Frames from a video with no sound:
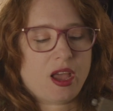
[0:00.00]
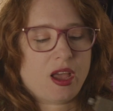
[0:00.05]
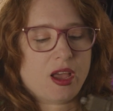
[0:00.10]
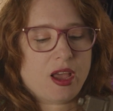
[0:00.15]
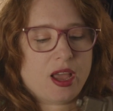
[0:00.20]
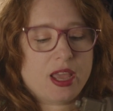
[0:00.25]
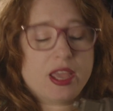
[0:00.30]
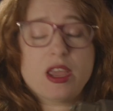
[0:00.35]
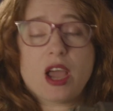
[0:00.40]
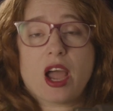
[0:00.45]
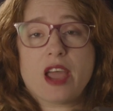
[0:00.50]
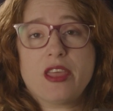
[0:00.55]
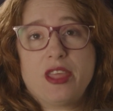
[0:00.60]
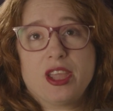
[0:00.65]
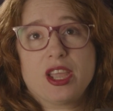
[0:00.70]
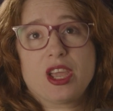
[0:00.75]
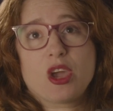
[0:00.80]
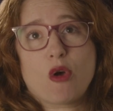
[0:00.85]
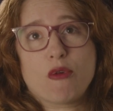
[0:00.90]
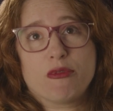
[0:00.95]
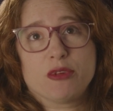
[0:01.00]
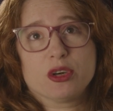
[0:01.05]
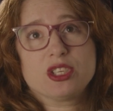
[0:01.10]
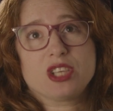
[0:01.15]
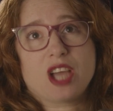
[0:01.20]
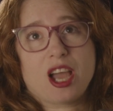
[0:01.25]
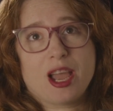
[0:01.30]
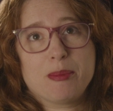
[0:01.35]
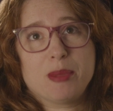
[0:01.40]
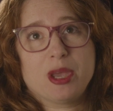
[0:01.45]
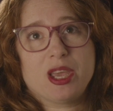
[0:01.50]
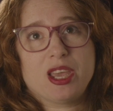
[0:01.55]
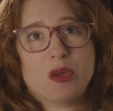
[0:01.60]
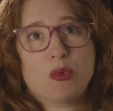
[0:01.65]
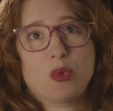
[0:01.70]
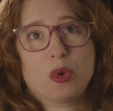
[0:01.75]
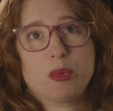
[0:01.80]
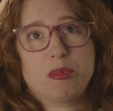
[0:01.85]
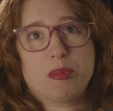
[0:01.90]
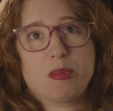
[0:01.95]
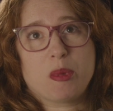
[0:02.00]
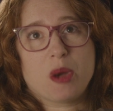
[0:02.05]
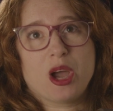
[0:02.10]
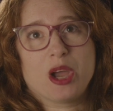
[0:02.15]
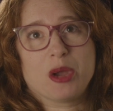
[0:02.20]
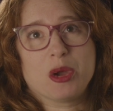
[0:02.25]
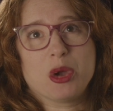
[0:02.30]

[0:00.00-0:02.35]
I think over time it would be